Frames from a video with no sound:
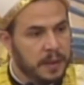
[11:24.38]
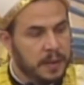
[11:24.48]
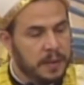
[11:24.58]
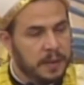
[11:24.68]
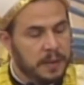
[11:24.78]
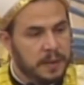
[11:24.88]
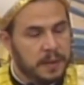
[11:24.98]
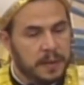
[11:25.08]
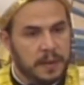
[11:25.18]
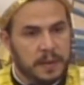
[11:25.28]

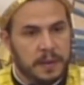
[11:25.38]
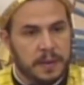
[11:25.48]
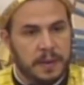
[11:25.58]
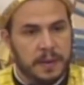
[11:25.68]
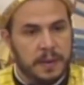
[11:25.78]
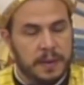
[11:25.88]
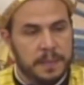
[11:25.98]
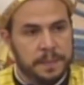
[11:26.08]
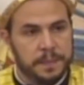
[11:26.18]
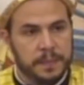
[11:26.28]

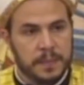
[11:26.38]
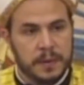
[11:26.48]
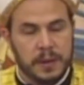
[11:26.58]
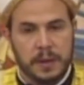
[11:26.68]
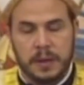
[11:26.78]
[no speech]